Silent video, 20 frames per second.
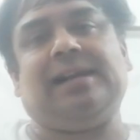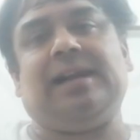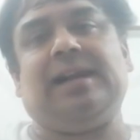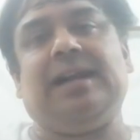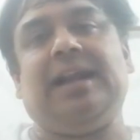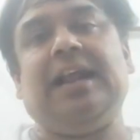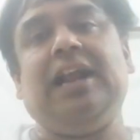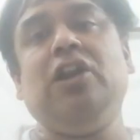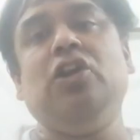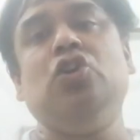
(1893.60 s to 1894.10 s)

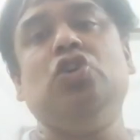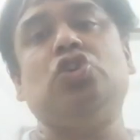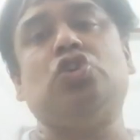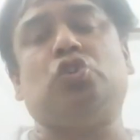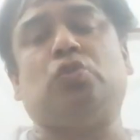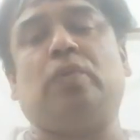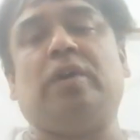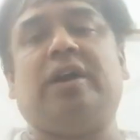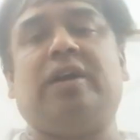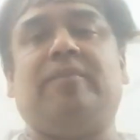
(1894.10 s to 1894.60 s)
del u
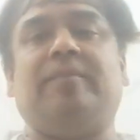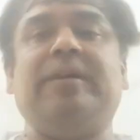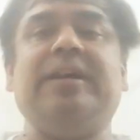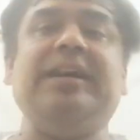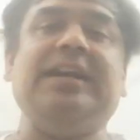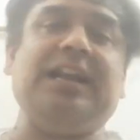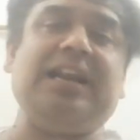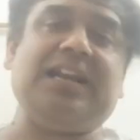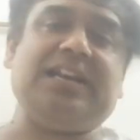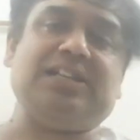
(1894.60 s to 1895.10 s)
square
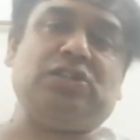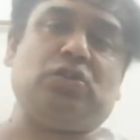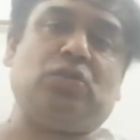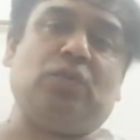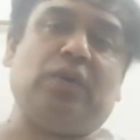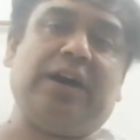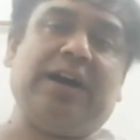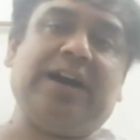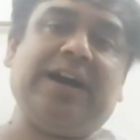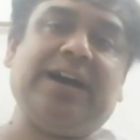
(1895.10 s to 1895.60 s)
by del x
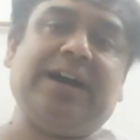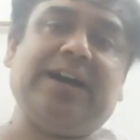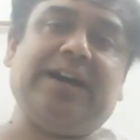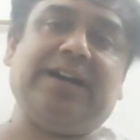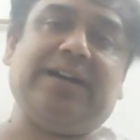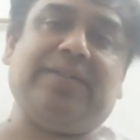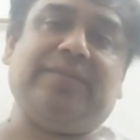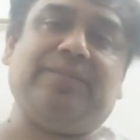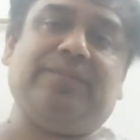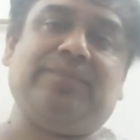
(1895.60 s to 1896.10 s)

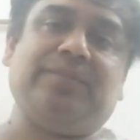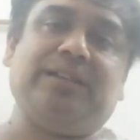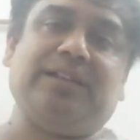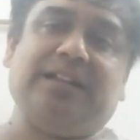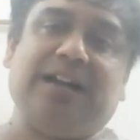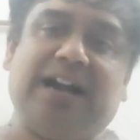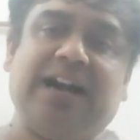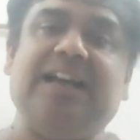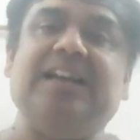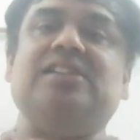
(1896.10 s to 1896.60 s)
square.
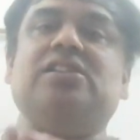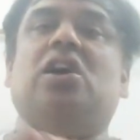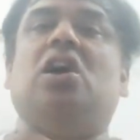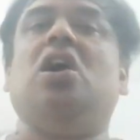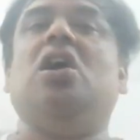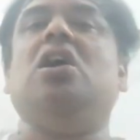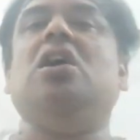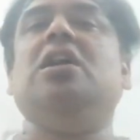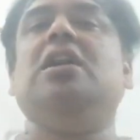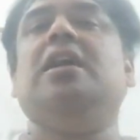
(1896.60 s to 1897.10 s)
That is
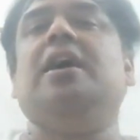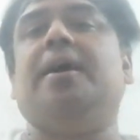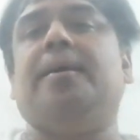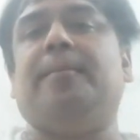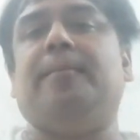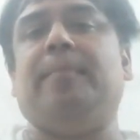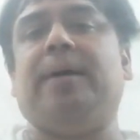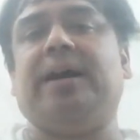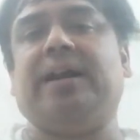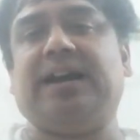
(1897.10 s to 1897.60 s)
all
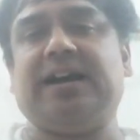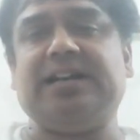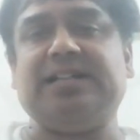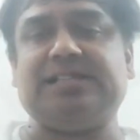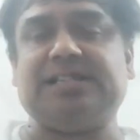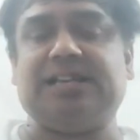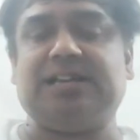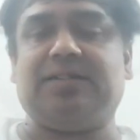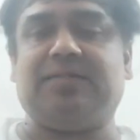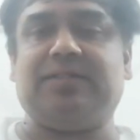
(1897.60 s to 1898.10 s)

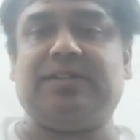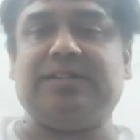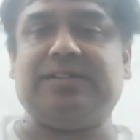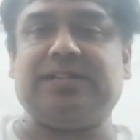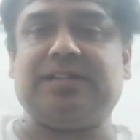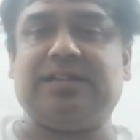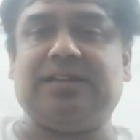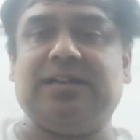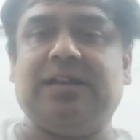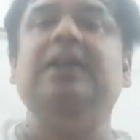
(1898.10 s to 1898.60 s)
Burger's
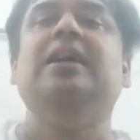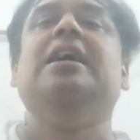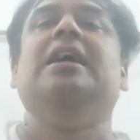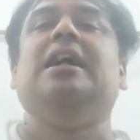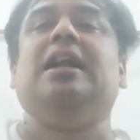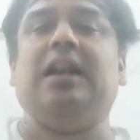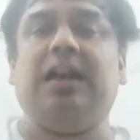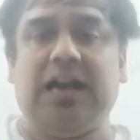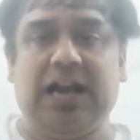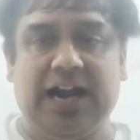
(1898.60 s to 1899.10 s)
equation.
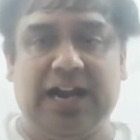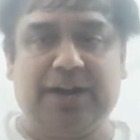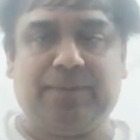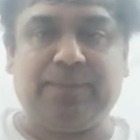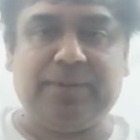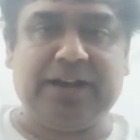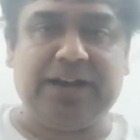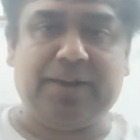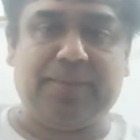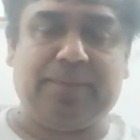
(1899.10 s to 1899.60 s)

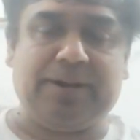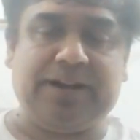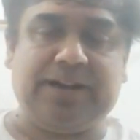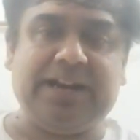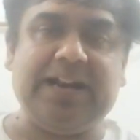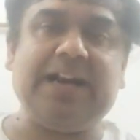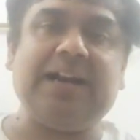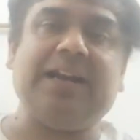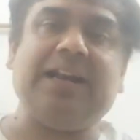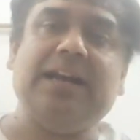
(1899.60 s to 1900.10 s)
Let me
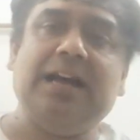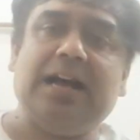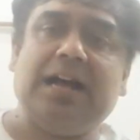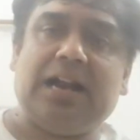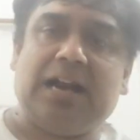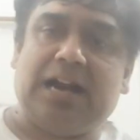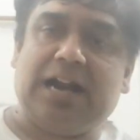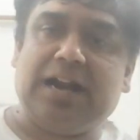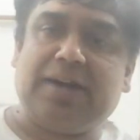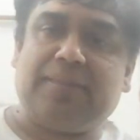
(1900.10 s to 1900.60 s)
repeat it.
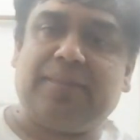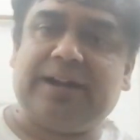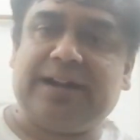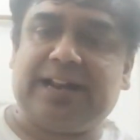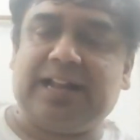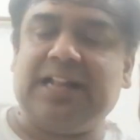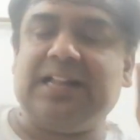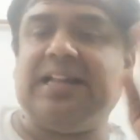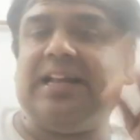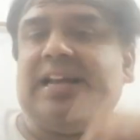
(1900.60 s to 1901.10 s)
Let me
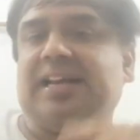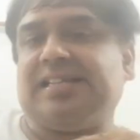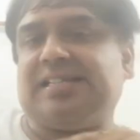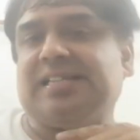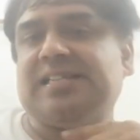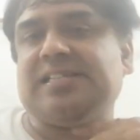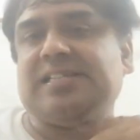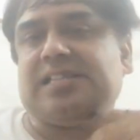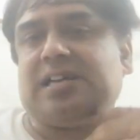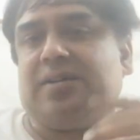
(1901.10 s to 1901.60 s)
tell the
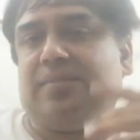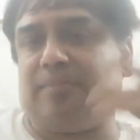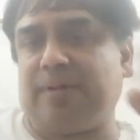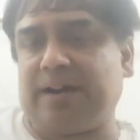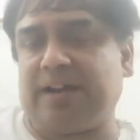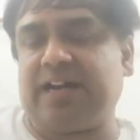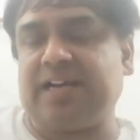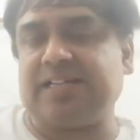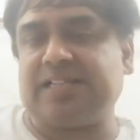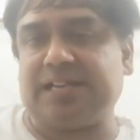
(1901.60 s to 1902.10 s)
essence of
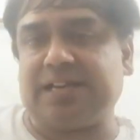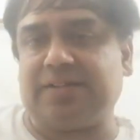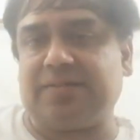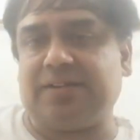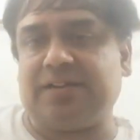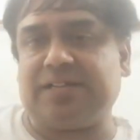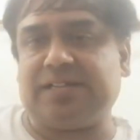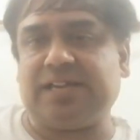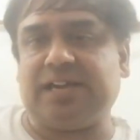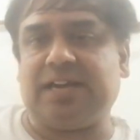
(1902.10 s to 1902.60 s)
Burger's
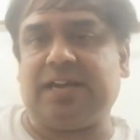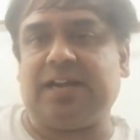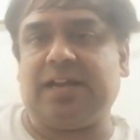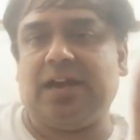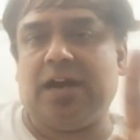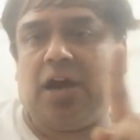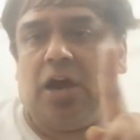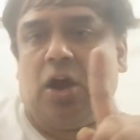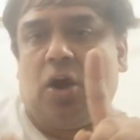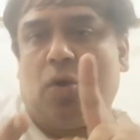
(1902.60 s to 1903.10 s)
equation.
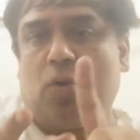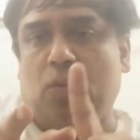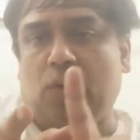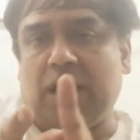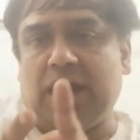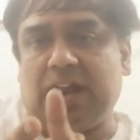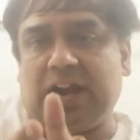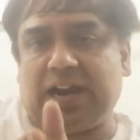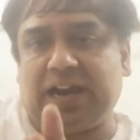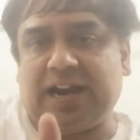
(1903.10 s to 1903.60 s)

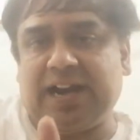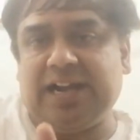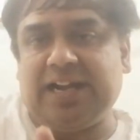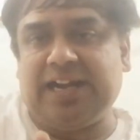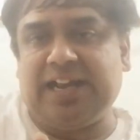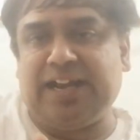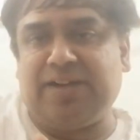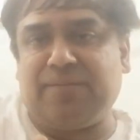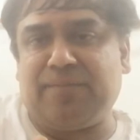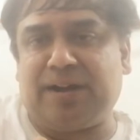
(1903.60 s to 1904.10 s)
While
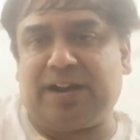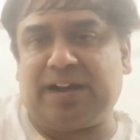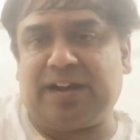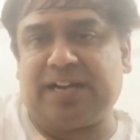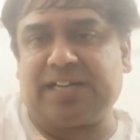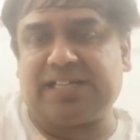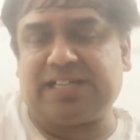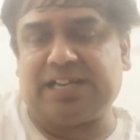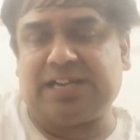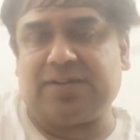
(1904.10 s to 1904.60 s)
writing
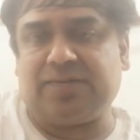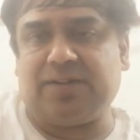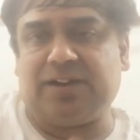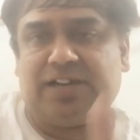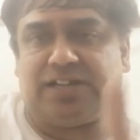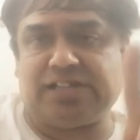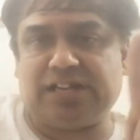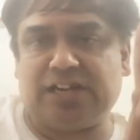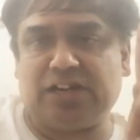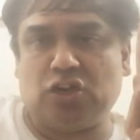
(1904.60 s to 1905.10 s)
Burger's
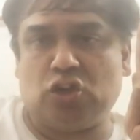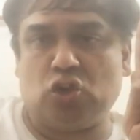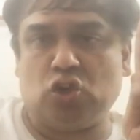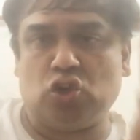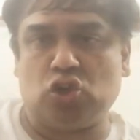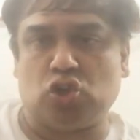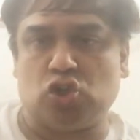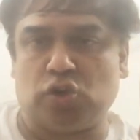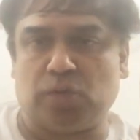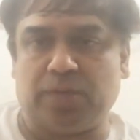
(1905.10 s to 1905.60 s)
equation,
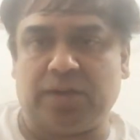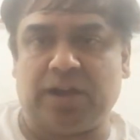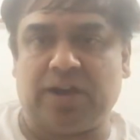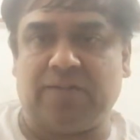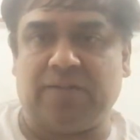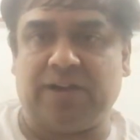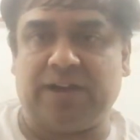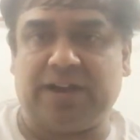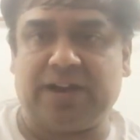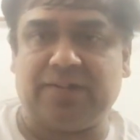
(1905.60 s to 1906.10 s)
you should be
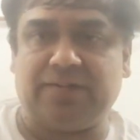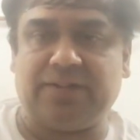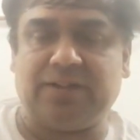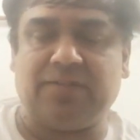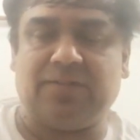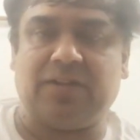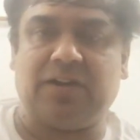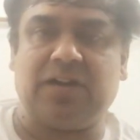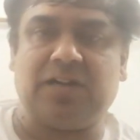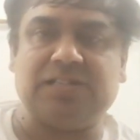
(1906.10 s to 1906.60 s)
aware of
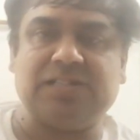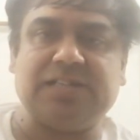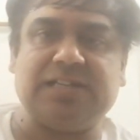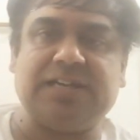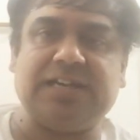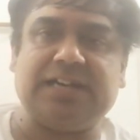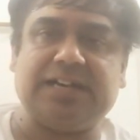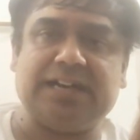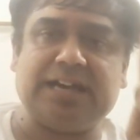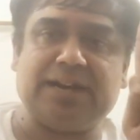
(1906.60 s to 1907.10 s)
the
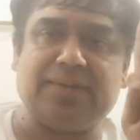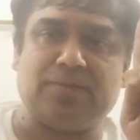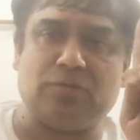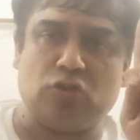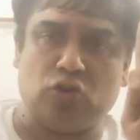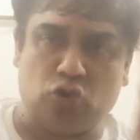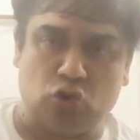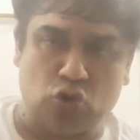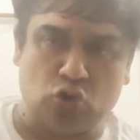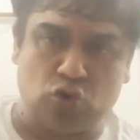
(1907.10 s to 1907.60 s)
velocity
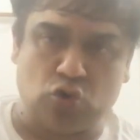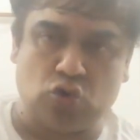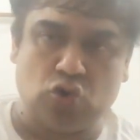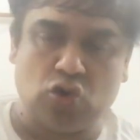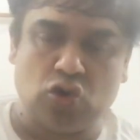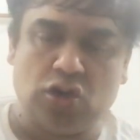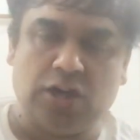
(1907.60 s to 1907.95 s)
term u.